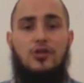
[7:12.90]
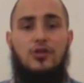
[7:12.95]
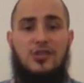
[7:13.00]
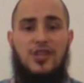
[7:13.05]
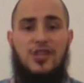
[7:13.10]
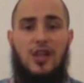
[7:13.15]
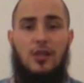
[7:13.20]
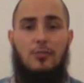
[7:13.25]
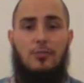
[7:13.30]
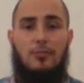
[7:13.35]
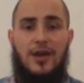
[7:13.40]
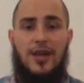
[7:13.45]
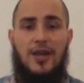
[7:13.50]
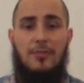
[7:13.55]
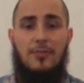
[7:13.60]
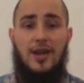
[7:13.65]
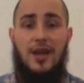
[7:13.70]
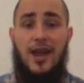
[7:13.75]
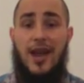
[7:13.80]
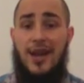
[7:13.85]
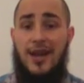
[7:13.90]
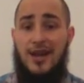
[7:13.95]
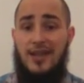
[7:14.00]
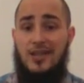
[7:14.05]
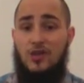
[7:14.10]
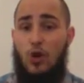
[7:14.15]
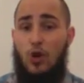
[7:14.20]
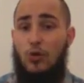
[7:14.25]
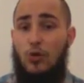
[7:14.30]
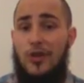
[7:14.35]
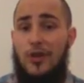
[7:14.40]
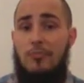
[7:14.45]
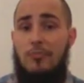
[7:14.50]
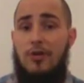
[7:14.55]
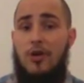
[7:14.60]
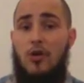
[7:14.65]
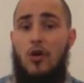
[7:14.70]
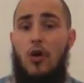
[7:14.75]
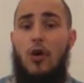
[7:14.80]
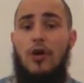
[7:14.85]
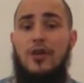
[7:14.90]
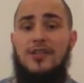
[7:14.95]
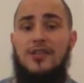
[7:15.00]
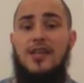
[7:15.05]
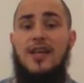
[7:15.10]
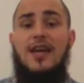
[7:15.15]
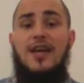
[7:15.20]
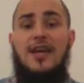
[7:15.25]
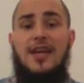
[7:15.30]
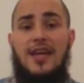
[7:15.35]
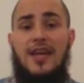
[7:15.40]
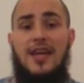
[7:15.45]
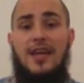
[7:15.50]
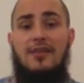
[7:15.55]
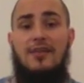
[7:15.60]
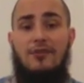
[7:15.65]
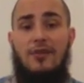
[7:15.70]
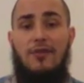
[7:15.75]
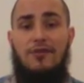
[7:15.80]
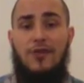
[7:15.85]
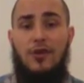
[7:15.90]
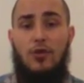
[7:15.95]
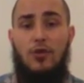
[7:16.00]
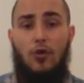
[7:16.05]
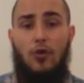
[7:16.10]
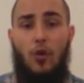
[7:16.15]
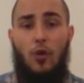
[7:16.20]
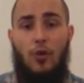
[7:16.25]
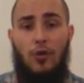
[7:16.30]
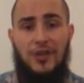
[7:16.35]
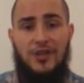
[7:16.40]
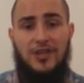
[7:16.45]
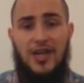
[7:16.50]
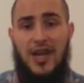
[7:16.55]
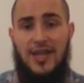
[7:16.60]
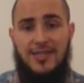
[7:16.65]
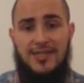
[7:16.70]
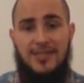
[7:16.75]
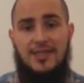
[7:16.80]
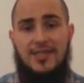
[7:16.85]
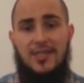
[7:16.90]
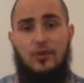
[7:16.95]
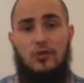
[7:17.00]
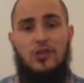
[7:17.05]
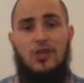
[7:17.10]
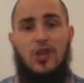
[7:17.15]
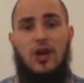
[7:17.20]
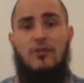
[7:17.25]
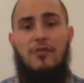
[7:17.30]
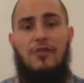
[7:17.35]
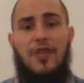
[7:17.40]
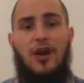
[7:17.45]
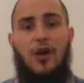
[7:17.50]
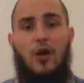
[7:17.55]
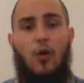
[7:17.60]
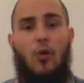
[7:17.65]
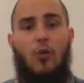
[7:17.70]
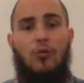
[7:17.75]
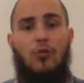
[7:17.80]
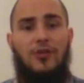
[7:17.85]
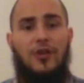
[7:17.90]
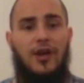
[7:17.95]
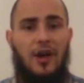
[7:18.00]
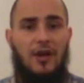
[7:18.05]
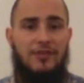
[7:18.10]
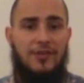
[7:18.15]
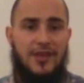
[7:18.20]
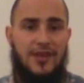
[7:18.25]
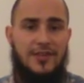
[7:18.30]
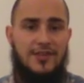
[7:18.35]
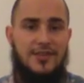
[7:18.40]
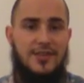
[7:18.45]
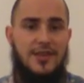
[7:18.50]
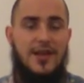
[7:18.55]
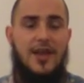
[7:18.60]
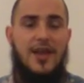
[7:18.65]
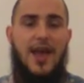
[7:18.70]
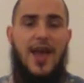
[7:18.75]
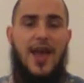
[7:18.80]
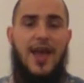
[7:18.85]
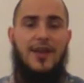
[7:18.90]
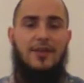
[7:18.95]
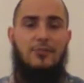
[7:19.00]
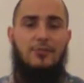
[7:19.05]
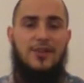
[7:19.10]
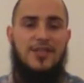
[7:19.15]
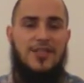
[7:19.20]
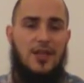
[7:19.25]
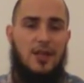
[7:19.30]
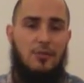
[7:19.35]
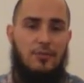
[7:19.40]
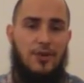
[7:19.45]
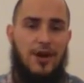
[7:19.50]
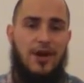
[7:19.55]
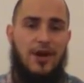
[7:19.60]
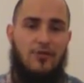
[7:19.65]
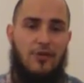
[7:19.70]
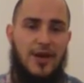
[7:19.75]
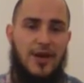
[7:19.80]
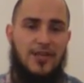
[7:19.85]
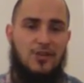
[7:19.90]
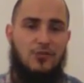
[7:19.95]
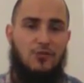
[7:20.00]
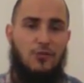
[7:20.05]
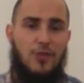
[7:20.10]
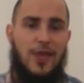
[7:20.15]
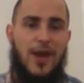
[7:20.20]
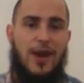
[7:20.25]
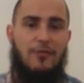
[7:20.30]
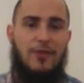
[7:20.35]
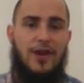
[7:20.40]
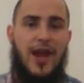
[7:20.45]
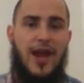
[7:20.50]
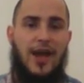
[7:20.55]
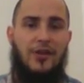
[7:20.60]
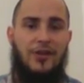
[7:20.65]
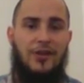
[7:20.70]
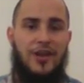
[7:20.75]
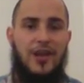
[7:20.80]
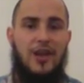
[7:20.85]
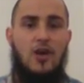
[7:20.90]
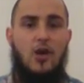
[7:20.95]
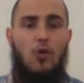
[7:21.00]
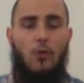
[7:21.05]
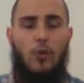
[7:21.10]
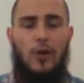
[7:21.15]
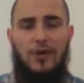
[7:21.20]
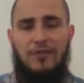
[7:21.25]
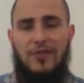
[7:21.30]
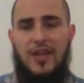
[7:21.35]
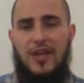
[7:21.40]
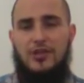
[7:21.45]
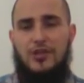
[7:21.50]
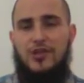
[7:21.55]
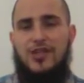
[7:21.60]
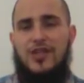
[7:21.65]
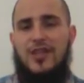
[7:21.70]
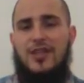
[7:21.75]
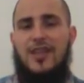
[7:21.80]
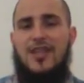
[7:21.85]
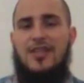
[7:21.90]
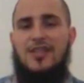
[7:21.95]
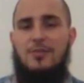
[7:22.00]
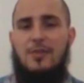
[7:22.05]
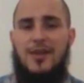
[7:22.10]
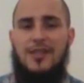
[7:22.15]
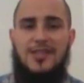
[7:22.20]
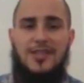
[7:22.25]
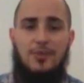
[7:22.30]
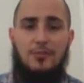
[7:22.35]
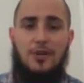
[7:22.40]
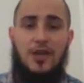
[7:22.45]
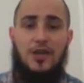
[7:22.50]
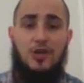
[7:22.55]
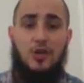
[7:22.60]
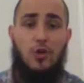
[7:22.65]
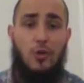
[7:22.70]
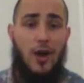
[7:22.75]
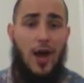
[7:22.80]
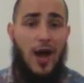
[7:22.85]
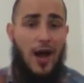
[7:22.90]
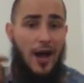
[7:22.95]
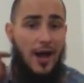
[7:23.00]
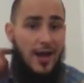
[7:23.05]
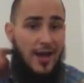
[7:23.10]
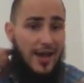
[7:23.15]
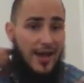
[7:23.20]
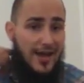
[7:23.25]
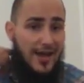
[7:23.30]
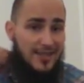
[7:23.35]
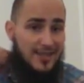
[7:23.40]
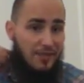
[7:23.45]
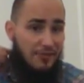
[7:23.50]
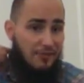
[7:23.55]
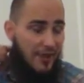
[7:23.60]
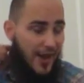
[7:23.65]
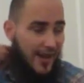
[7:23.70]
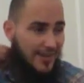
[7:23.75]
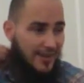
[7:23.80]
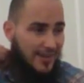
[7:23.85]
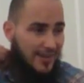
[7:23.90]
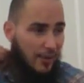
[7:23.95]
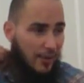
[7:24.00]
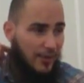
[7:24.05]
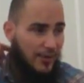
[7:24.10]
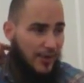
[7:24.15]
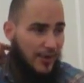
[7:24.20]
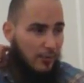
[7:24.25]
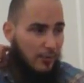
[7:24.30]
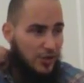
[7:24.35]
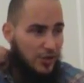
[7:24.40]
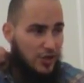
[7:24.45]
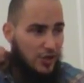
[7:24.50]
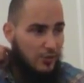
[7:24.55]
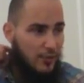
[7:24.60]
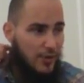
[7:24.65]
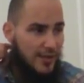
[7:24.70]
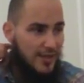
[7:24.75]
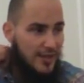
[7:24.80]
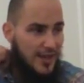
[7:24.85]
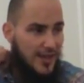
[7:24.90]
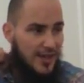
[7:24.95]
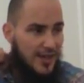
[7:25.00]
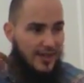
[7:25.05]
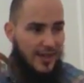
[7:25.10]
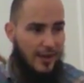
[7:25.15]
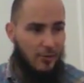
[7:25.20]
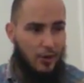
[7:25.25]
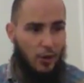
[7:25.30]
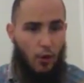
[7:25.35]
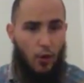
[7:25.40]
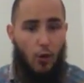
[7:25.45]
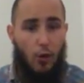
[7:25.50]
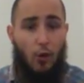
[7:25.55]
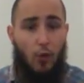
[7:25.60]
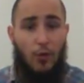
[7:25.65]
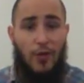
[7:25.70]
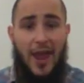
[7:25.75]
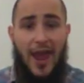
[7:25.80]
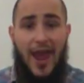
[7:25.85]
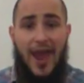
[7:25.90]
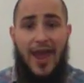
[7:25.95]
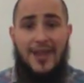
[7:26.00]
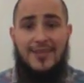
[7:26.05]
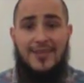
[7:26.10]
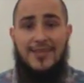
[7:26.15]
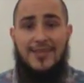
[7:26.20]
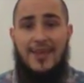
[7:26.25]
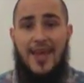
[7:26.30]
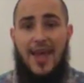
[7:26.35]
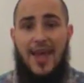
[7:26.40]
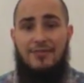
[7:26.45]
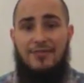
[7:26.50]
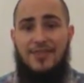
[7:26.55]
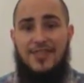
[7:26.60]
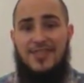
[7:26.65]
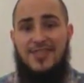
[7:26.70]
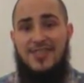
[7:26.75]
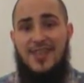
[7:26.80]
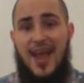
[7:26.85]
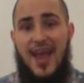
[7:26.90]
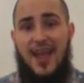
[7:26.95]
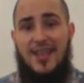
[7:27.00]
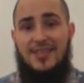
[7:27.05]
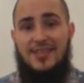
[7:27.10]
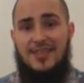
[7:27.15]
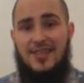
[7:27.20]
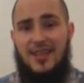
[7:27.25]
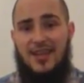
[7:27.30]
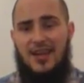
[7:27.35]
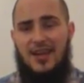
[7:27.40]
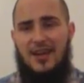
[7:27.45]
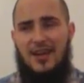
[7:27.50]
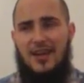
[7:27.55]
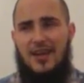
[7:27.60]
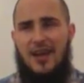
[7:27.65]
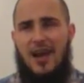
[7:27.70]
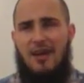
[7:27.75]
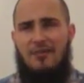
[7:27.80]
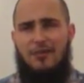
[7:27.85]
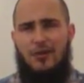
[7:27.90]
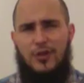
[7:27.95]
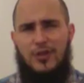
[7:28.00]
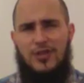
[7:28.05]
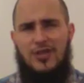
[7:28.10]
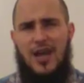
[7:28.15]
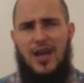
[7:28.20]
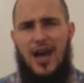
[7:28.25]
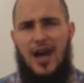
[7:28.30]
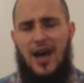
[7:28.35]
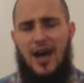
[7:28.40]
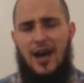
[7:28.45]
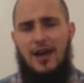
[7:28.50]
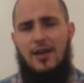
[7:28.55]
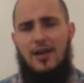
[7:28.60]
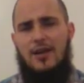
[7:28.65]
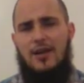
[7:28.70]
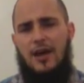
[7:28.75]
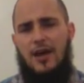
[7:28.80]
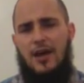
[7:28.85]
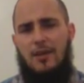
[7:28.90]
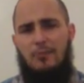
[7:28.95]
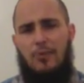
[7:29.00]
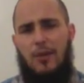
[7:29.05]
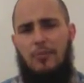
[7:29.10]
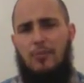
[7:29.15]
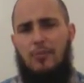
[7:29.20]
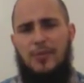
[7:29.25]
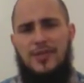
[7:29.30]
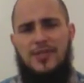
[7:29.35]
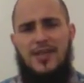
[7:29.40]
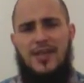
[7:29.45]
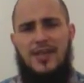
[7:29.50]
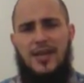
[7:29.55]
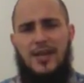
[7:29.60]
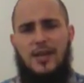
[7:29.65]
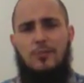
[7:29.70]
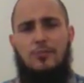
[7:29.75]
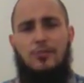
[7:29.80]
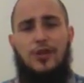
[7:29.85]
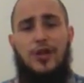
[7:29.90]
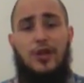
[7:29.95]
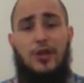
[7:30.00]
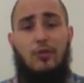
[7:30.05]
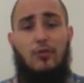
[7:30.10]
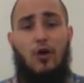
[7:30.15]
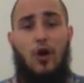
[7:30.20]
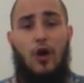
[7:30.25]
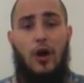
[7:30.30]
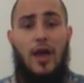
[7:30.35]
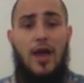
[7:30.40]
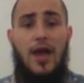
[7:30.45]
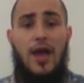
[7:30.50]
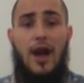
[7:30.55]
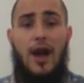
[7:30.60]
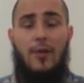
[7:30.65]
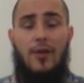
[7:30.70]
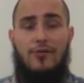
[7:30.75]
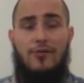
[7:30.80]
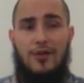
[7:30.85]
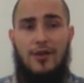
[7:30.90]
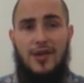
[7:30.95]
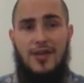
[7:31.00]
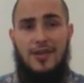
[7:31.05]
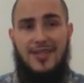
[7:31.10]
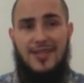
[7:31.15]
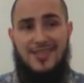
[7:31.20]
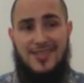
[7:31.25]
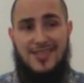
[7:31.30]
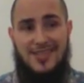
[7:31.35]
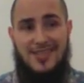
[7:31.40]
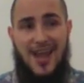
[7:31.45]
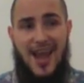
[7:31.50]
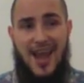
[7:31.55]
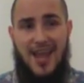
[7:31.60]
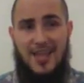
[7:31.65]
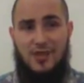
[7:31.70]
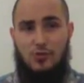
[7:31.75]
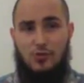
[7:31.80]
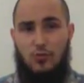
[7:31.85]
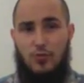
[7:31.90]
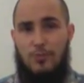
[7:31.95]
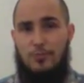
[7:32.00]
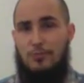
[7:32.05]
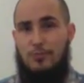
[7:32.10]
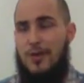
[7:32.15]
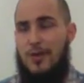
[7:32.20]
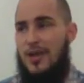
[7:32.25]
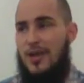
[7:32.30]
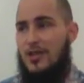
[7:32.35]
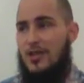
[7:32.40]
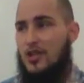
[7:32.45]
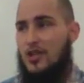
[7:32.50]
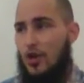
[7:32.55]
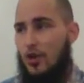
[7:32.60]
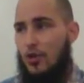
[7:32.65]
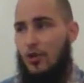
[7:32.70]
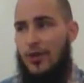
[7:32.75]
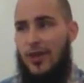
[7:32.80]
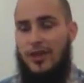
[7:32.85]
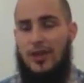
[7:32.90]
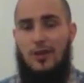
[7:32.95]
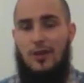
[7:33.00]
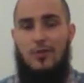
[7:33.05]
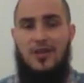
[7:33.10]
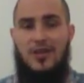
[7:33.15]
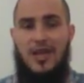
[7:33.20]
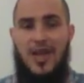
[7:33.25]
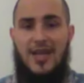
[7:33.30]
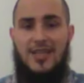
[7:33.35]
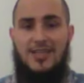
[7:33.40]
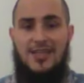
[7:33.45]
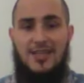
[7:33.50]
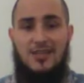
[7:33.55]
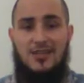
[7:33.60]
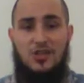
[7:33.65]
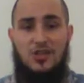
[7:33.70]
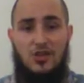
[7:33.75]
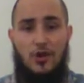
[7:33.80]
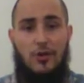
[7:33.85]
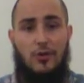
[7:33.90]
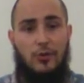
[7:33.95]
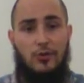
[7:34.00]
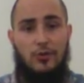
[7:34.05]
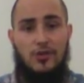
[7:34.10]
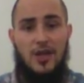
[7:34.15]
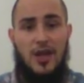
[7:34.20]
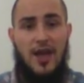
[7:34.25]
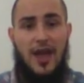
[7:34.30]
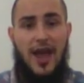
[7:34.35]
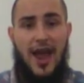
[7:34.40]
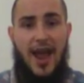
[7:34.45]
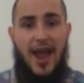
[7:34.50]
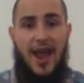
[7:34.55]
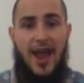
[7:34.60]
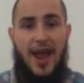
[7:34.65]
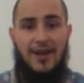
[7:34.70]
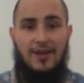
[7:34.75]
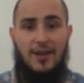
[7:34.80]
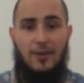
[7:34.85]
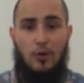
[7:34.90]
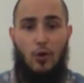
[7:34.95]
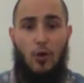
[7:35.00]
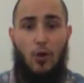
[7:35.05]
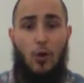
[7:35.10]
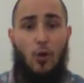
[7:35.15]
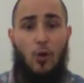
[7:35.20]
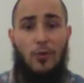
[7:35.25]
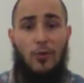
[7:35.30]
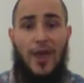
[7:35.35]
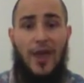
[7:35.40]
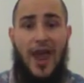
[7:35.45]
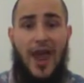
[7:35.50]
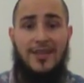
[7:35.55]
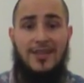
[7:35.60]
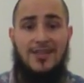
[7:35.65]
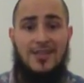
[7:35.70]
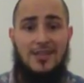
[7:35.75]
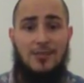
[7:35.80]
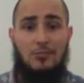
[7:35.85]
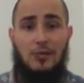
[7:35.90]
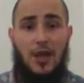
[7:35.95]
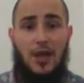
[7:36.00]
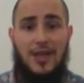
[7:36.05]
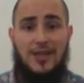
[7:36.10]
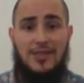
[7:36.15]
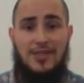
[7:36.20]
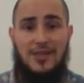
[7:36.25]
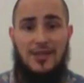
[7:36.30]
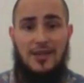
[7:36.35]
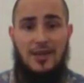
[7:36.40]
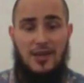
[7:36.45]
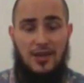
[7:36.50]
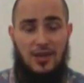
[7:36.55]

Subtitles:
to celebrate him in. And it's only because he fulfilled all the jots and tittles of that old covenant. And we celebrate Christ for that reality. One of the interesting things about Simchat Torah is the fact that what they would do is they would all hold hands and they have this dance, the kafota. I'm probably saying that completely wrong. However, this dance would be a circle that they would dance in circles, and they would all hold hands, symbolizing